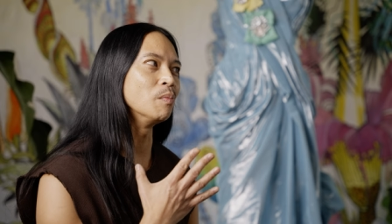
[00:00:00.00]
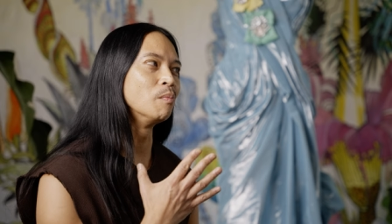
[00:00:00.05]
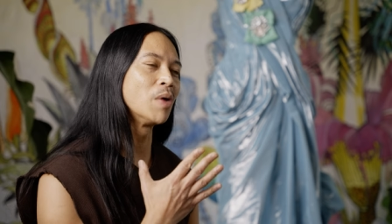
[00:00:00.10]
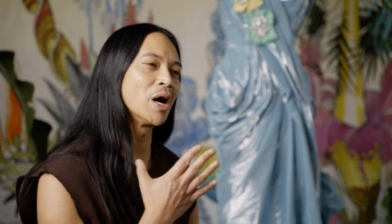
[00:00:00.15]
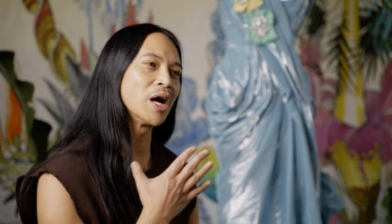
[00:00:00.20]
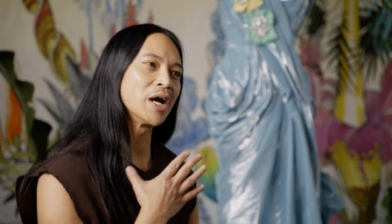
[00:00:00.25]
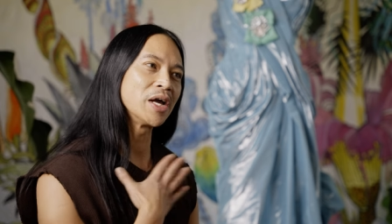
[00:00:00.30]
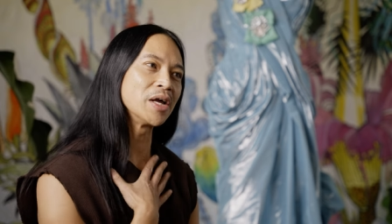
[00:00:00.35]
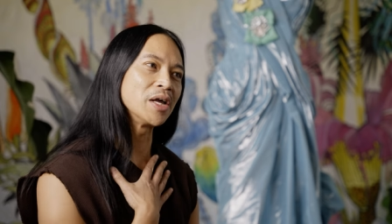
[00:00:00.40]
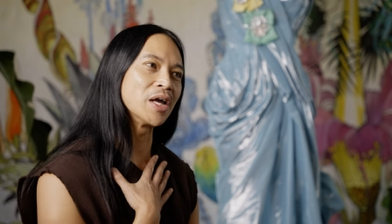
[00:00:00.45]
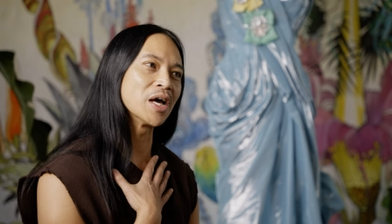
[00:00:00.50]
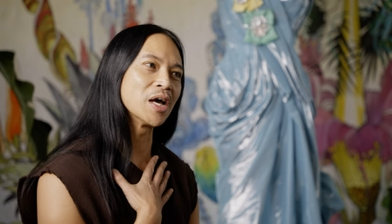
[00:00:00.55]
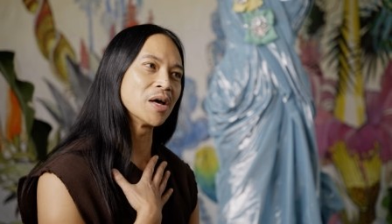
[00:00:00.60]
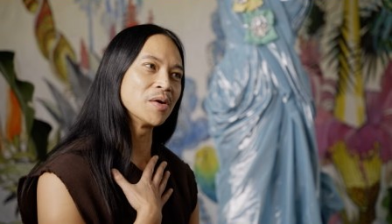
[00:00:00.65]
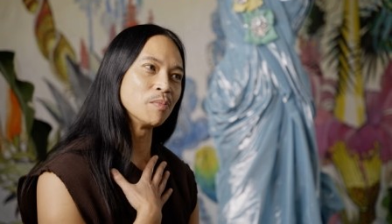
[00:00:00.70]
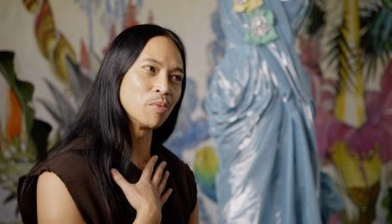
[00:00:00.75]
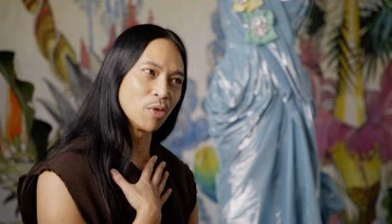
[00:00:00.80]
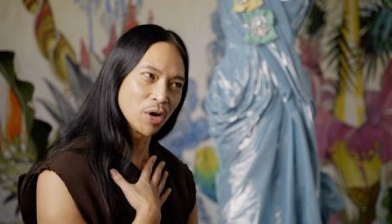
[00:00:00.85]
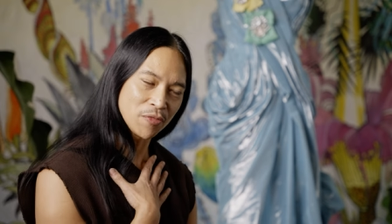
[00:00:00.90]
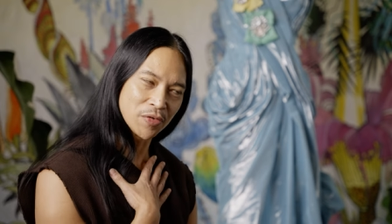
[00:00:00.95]
My
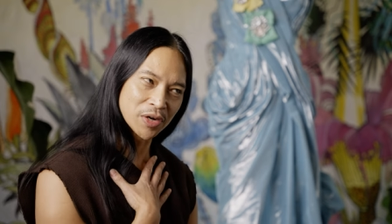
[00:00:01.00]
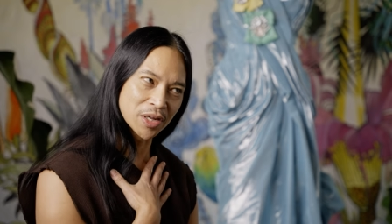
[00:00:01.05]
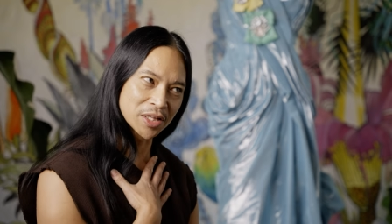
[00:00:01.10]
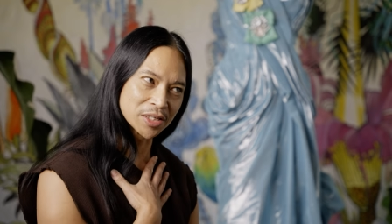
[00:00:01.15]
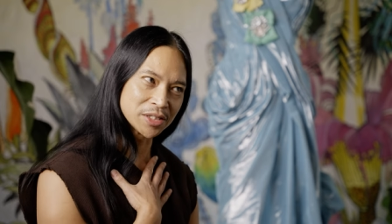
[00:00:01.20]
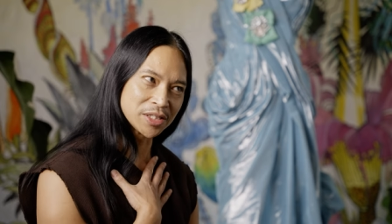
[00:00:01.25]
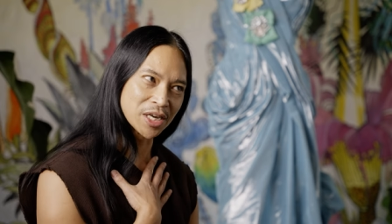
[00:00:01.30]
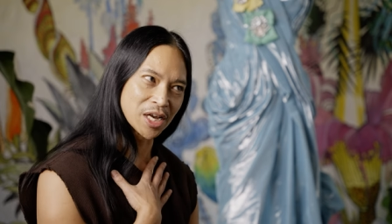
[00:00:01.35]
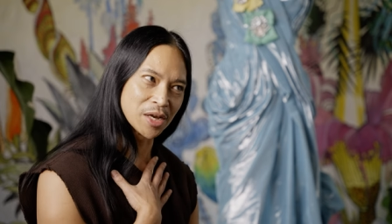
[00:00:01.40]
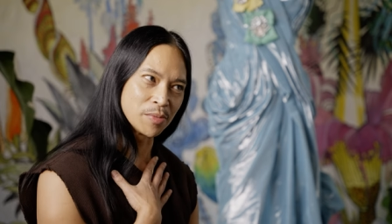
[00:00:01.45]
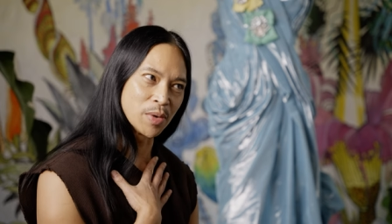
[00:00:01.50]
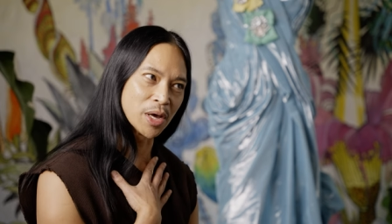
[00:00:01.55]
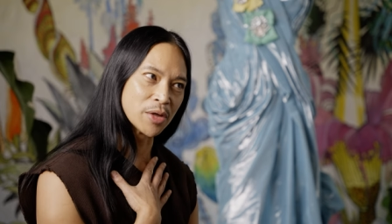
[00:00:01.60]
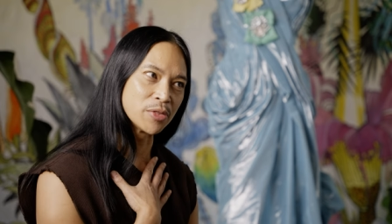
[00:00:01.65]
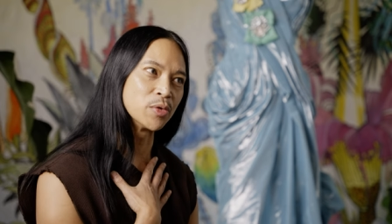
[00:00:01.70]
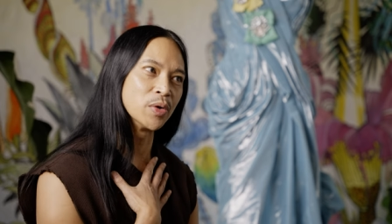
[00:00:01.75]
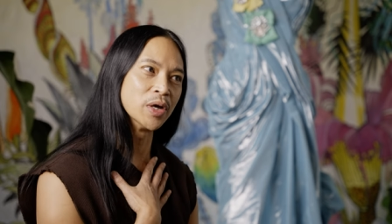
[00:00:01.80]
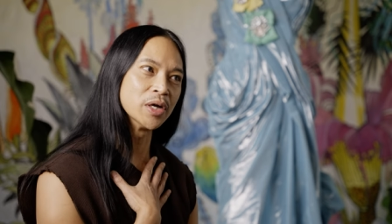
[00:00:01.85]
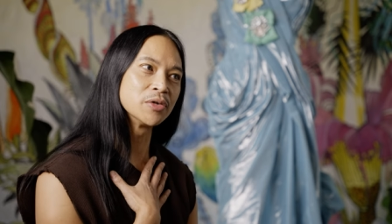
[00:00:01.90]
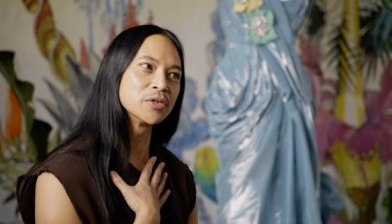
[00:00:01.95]
boyfriend at the time,
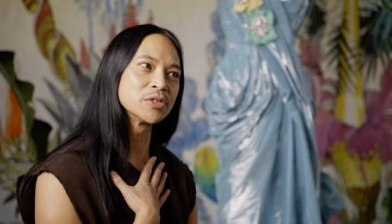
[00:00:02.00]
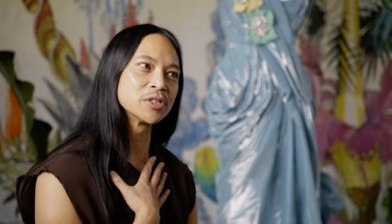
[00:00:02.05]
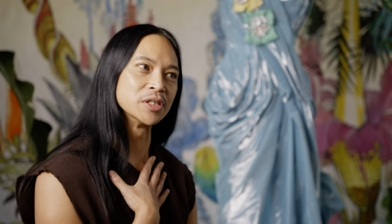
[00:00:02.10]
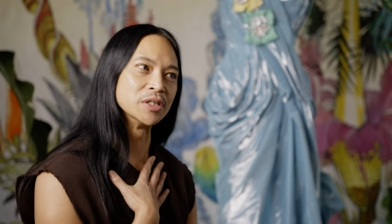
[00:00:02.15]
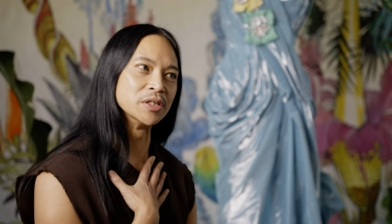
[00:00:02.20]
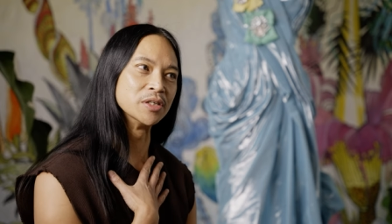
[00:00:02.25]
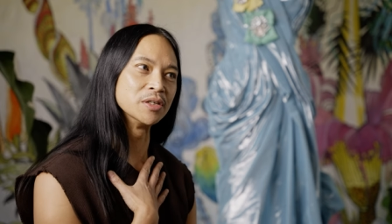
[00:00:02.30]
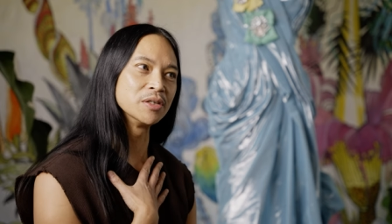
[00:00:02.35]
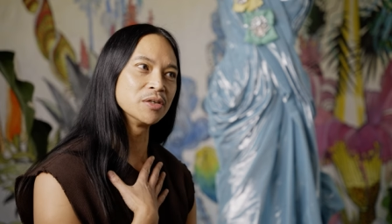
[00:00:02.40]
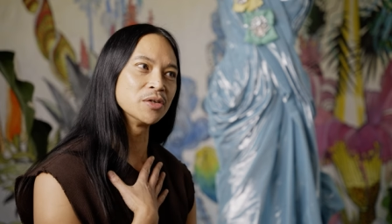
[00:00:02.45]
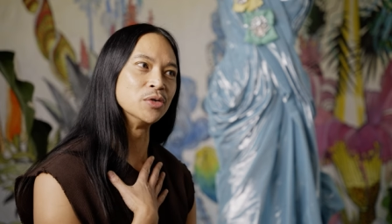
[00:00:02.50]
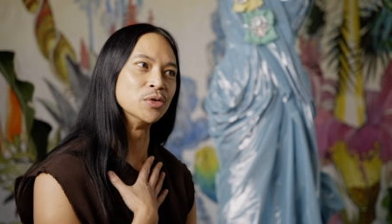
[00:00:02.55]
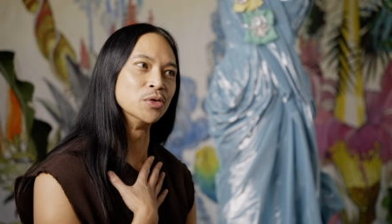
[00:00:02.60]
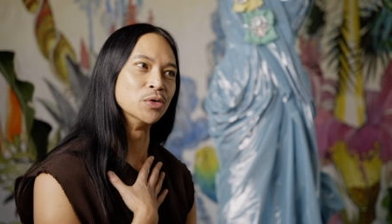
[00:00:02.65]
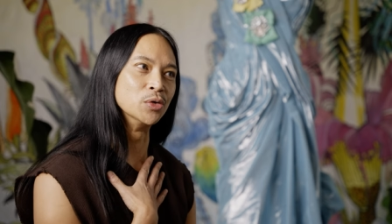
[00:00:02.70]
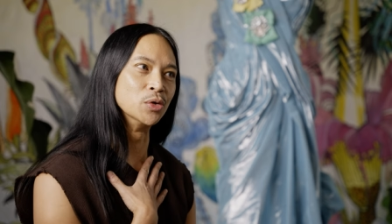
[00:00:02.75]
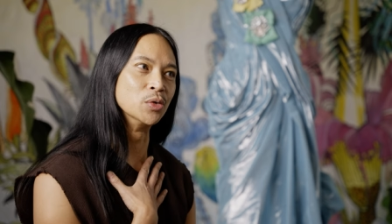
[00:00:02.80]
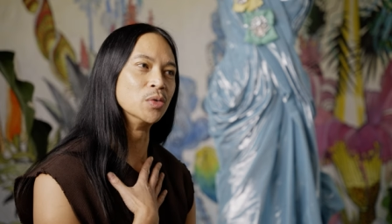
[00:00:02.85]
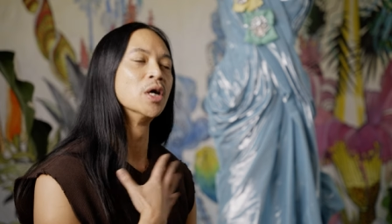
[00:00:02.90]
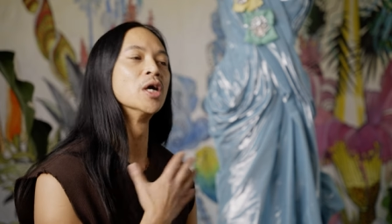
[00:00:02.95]
Matthew Anderson,
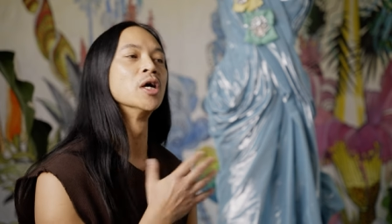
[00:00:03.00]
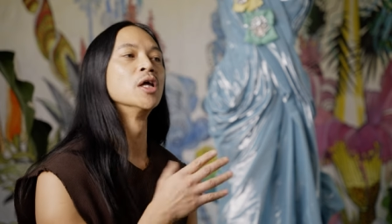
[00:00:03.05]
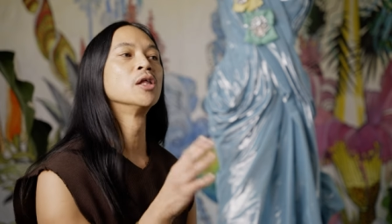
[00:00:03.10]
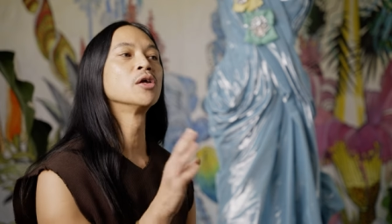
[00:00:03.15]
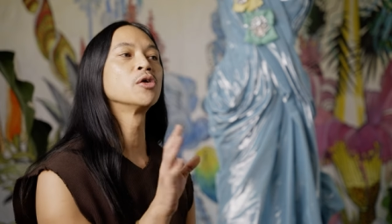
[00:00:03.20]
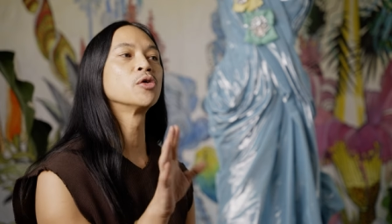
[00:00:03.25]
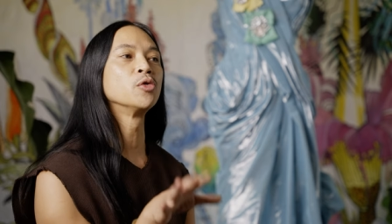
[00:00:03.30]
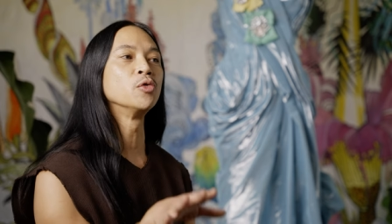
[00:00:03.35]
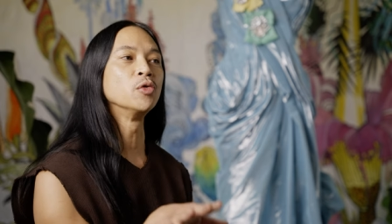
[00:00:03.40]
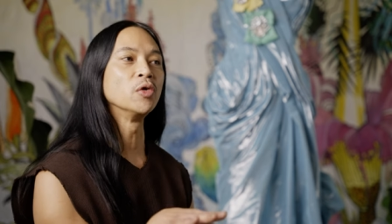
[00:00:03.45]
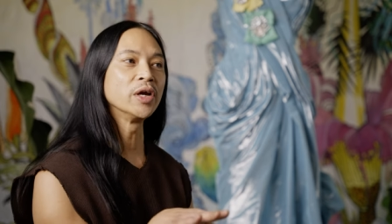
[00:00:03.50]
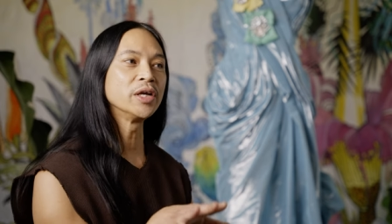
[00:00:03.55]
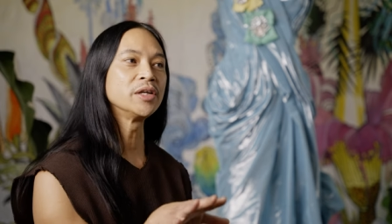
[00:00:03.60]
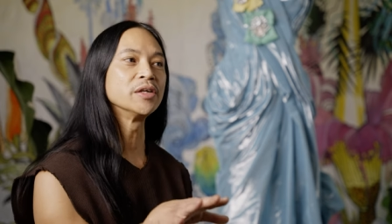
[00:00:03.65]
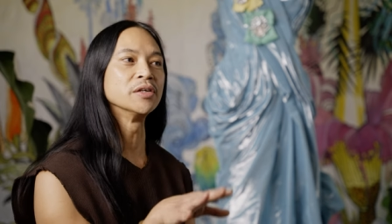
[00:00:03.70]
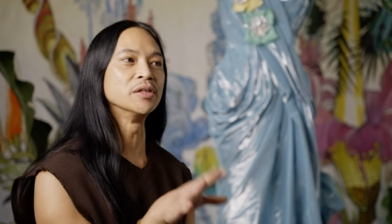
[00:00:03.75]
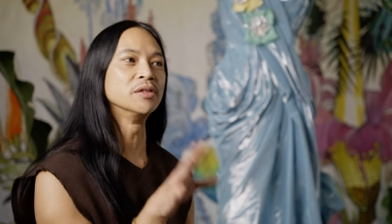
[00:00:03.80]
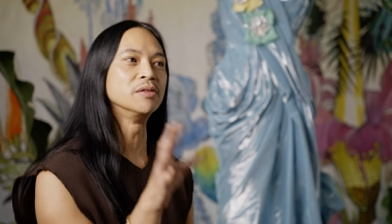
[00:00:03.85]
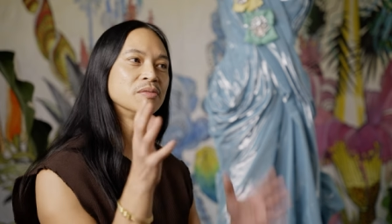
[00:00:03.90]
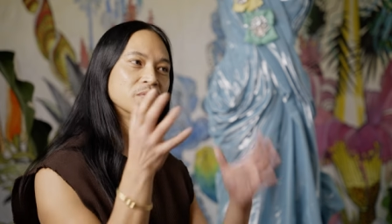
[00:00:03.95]
who
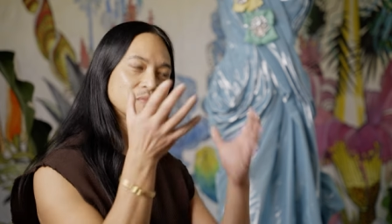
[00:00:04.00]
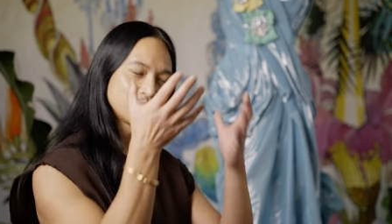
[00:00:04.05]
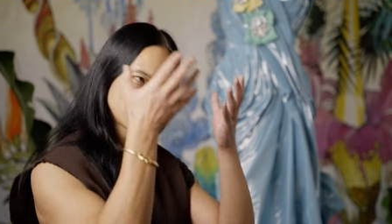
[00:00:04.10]
created